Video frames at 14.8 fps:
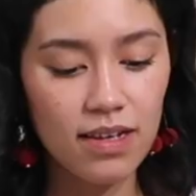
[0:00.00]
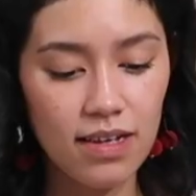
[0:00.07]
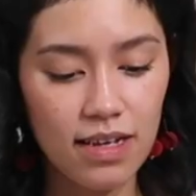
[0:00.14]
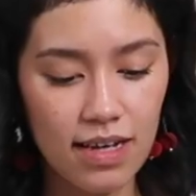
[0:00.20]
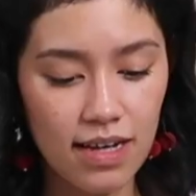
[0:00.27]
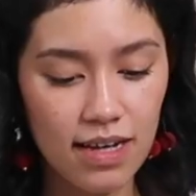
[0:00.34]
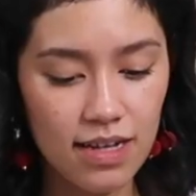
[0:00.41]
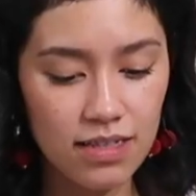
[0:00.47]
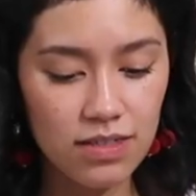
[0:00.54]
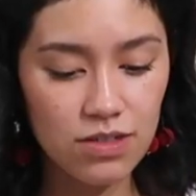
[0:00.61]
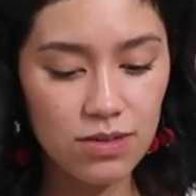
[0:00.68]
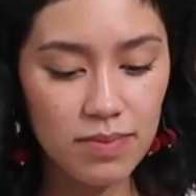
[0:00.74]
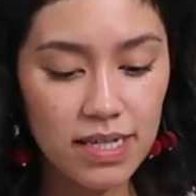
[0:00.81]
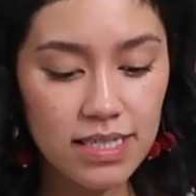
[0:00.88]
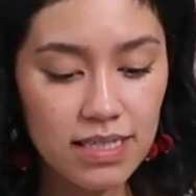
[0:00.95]
And
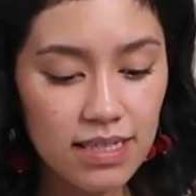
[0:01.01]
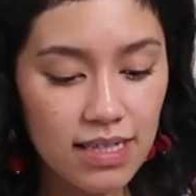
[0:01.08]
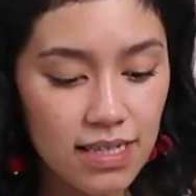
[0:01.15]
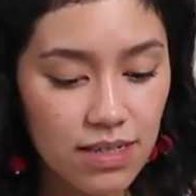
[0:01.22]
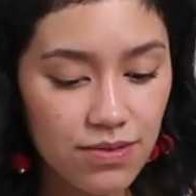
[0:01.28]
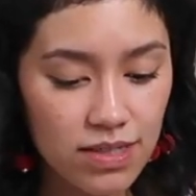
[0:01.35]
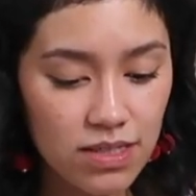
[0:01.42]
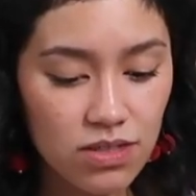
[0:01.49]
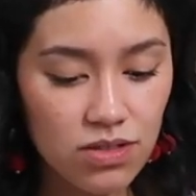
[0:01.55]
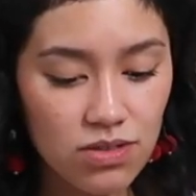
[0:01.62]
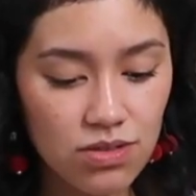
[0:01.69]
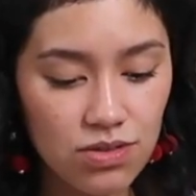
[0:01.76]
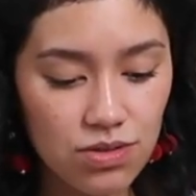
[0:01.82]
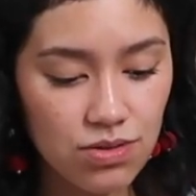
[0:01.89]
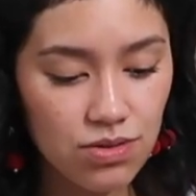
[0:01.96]
you're basically going to
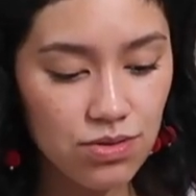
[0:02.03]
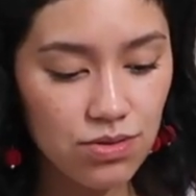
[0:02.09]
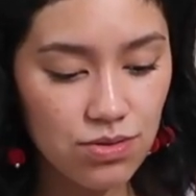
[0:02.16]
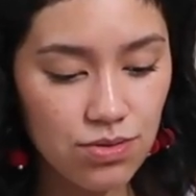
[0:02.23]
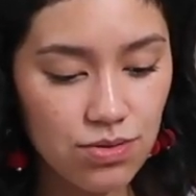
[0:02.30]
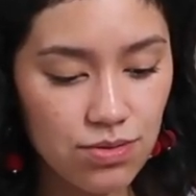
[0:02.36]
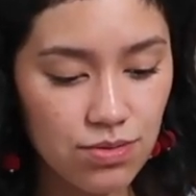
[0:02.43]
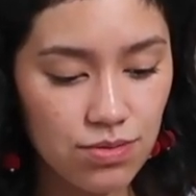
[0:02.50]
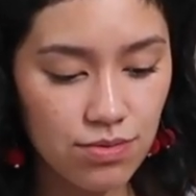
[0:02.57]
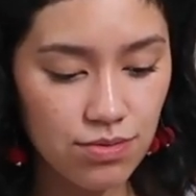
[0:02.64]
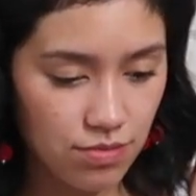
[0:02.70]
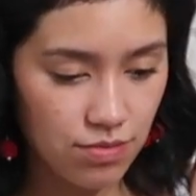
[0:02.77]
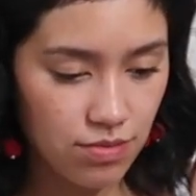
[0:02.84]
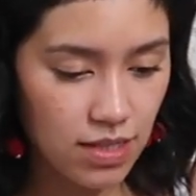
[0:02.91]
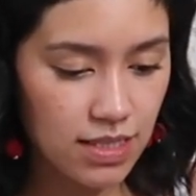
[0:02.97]
do
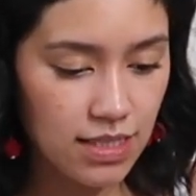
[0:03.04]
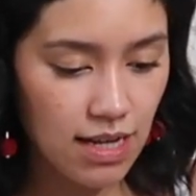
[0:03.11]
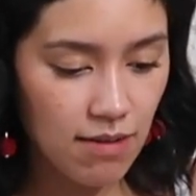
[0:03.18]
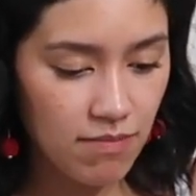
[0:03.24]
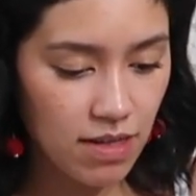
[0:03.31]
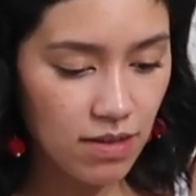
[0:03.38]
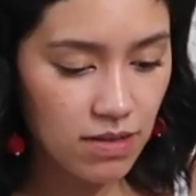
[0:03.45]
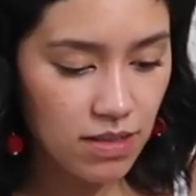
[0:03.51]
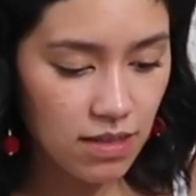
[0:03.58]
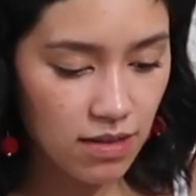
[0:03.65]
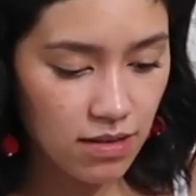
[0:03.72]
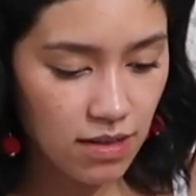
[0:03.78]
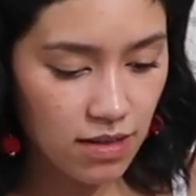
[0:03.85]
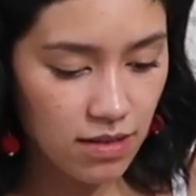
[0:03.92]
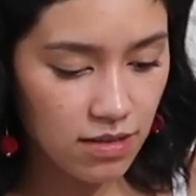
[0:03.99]
the same thing you did
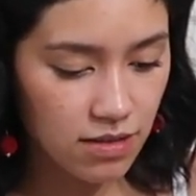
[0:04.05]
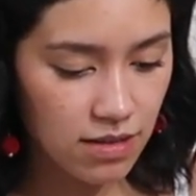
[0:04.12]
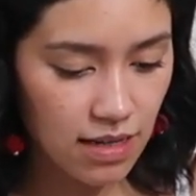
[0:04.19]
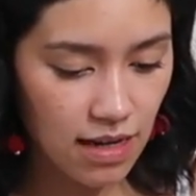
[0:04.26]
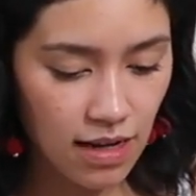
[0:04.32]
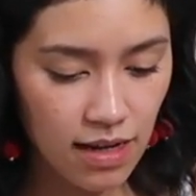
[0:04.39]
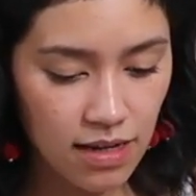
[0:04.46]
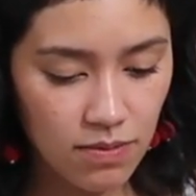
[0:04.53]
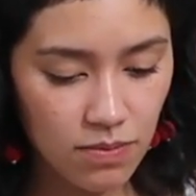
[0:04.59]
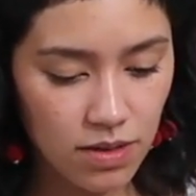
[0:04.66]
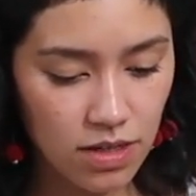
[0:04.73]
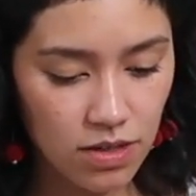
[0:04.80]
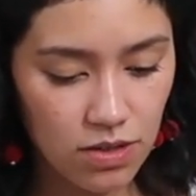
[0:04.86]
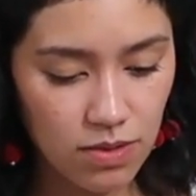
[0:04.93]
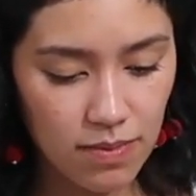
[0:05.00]
on the other side,
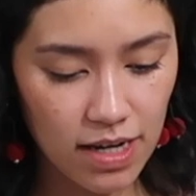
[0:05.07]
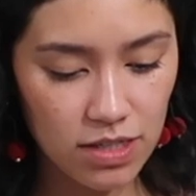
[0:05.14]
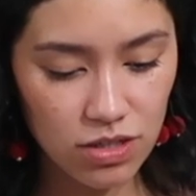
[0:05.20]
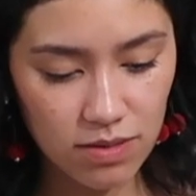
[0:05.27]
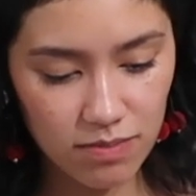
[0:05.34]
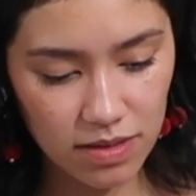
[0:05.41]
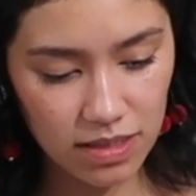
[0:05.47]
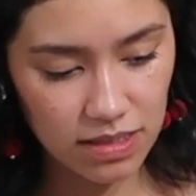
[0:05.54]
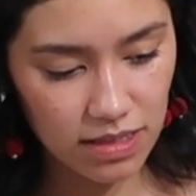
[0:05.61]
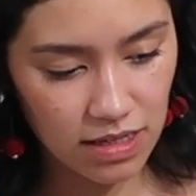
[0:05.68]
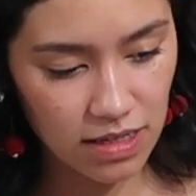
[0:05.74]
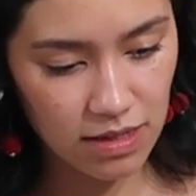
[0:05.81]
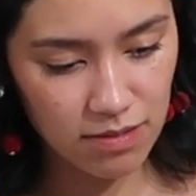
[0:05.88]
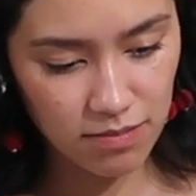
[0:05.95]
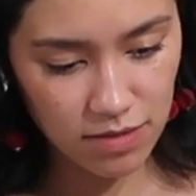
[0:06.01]
where you match up the
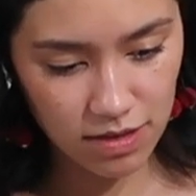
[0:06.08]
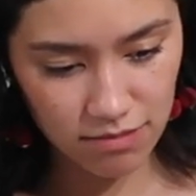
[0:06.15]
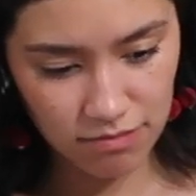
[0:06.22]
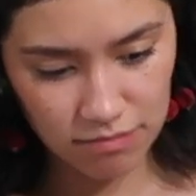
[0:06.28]
seams.